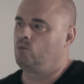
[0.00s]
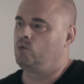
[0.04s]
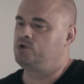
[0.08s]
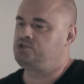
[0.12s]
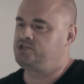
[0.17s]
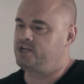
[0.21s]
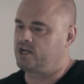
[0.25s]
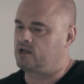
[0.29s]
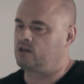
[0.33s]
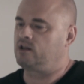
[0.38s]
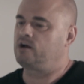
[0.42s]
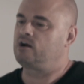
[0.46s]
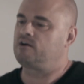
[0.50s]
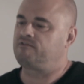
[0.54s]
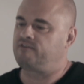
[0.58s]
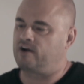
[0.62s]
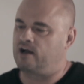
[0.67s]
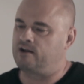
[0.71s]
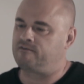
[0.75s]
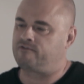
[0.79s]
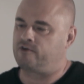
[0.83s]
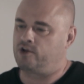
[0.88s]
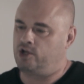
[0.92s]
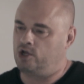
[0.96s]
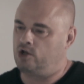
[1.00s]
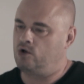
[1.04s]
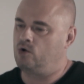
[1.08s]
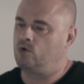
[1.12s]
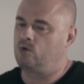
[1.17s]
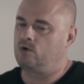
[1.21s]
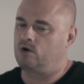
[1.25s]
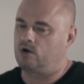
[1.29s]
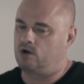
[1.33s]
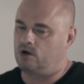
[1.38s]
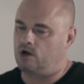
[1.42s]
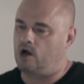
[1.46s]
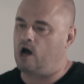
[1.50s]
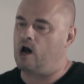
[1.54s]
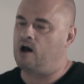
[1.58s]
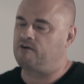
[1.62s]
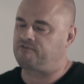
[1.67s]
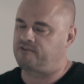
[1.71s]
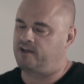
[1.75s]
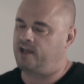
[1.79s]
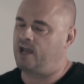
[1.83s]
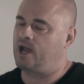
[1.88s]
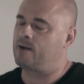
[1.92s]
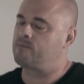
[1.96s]
Which he clarified for you off
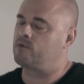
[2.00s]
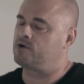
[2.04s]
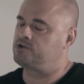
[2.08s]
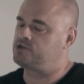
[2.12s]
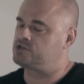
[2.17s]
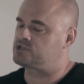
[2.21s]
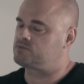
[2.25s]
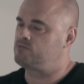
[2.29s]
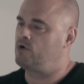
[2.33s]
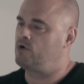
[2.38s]
camera just